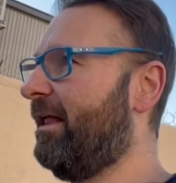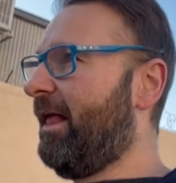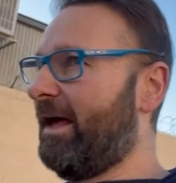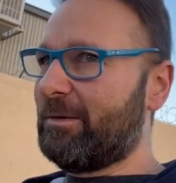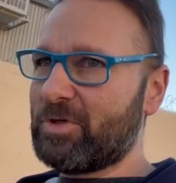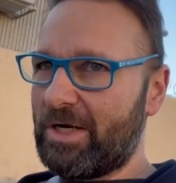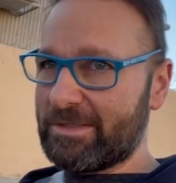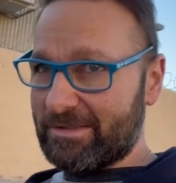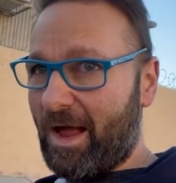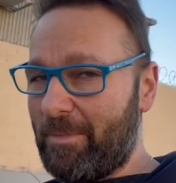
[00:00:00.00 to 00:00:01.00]
And I'm trying to
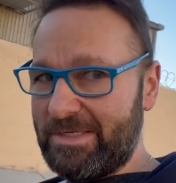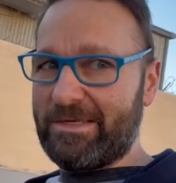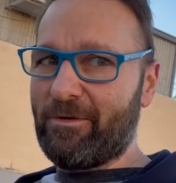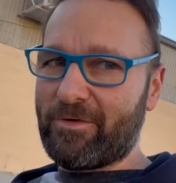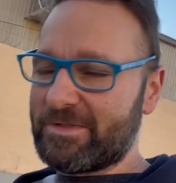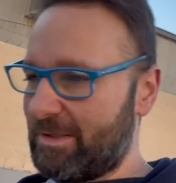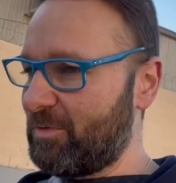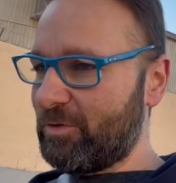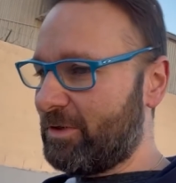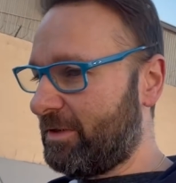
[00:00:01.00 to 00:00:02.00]
stop myself because some
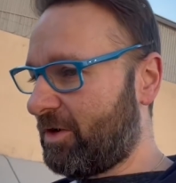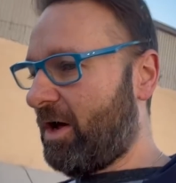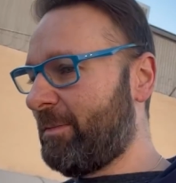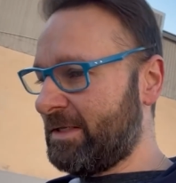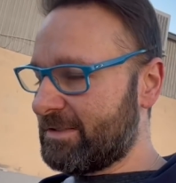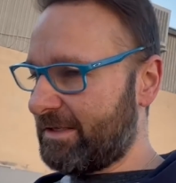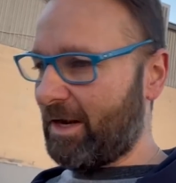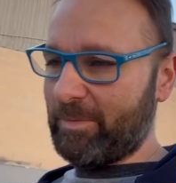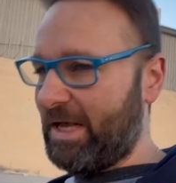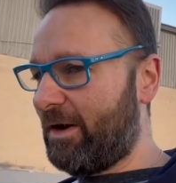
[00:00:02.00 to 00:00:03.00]
dude in the comments is like,
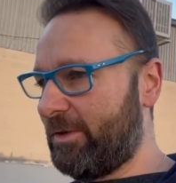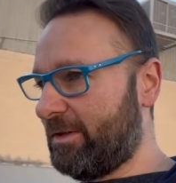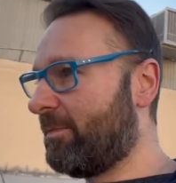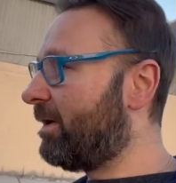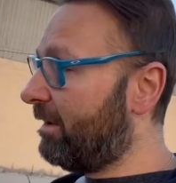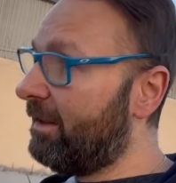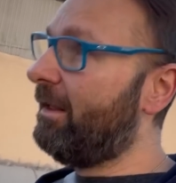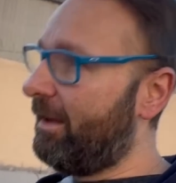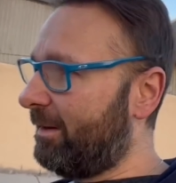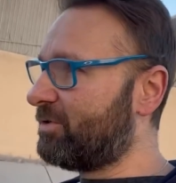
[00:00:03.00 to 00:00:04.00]
I'm counting them.
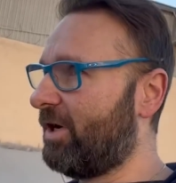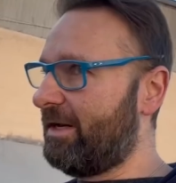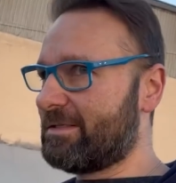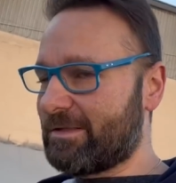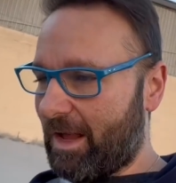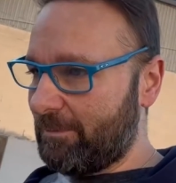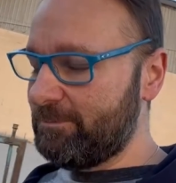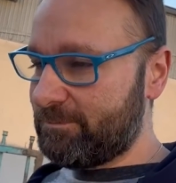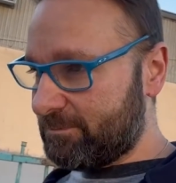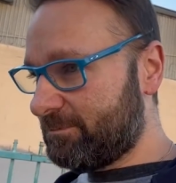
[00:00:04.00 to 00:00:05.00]
I'm trying to stop.
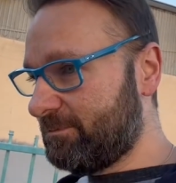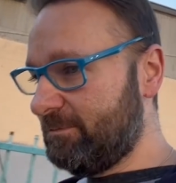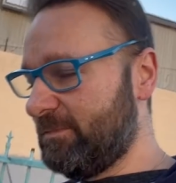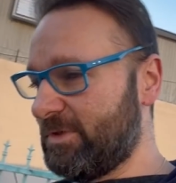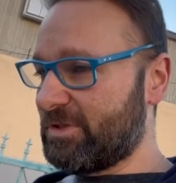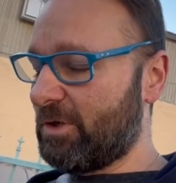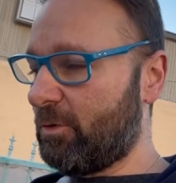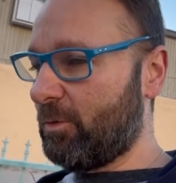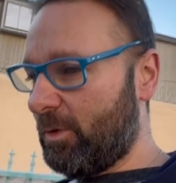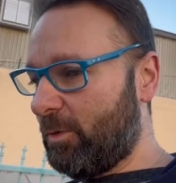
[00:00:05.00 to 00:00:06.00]

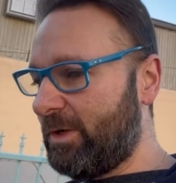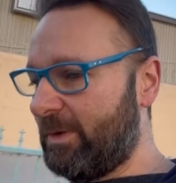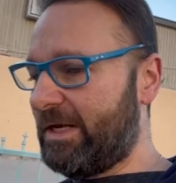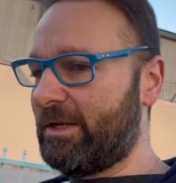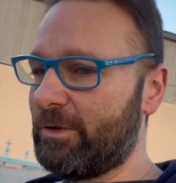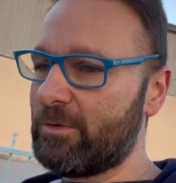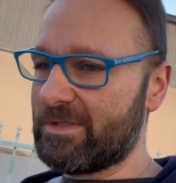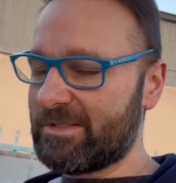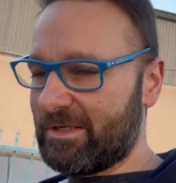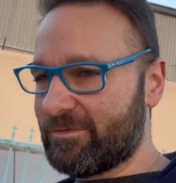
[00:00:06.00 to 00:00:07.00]
So what am I going to use
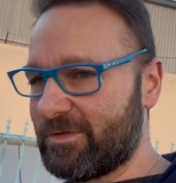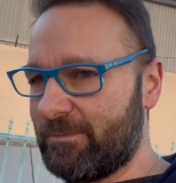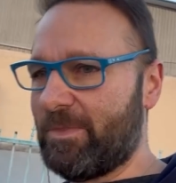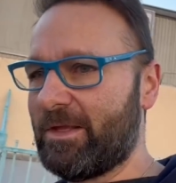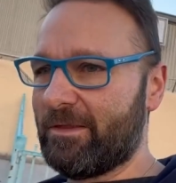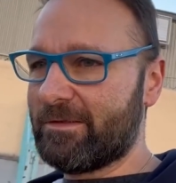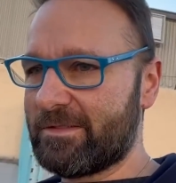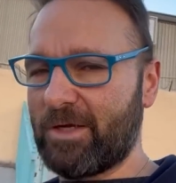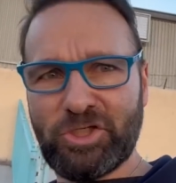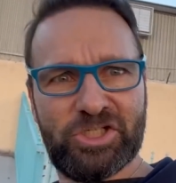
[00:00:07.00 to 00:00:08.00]
instead of
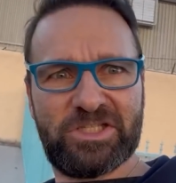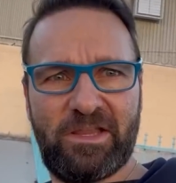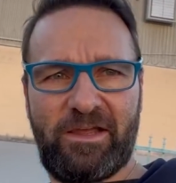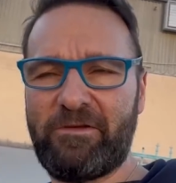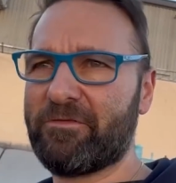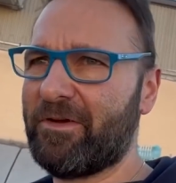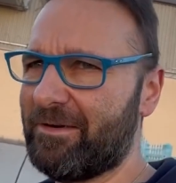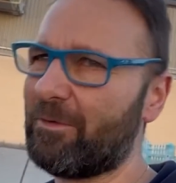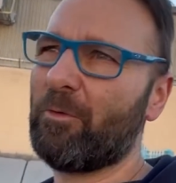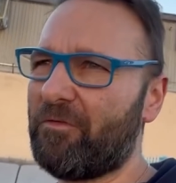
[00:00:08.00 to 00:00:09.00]
such is life? I don't
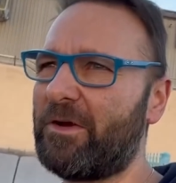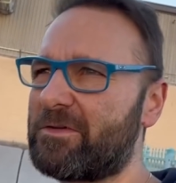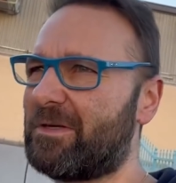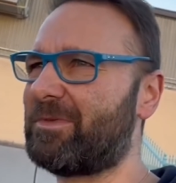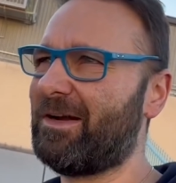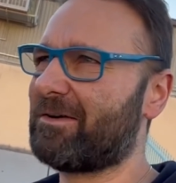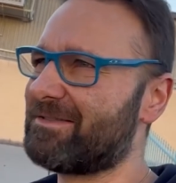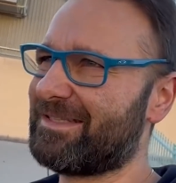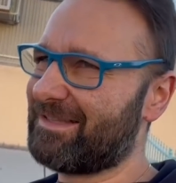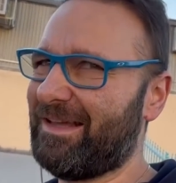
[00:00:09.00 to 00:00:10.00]
know. We'll figure something out because
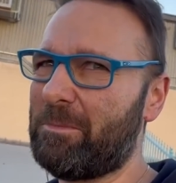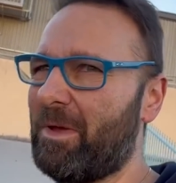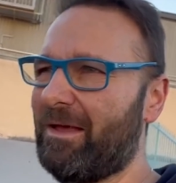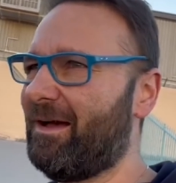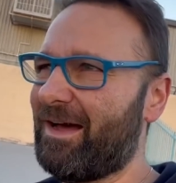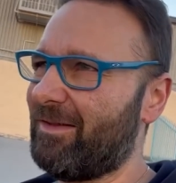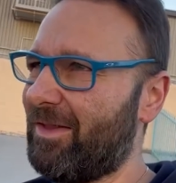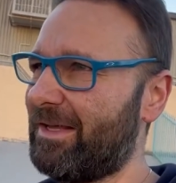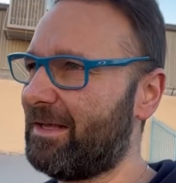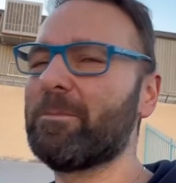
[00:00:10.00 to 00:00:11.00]
it's lame. I don't
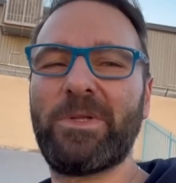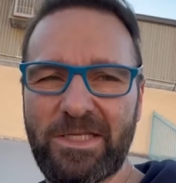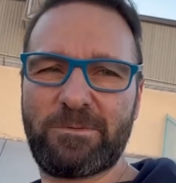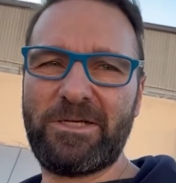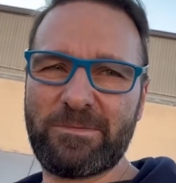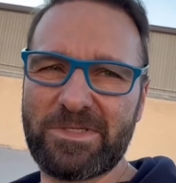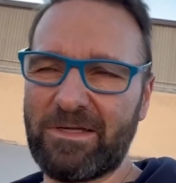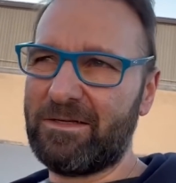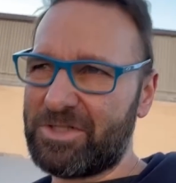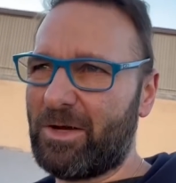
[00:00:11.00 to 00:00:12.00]
like it. But let's play some
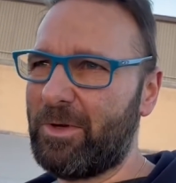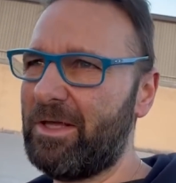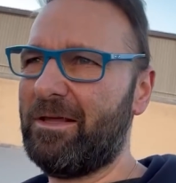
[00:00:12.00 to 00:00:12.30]
stud, shall we?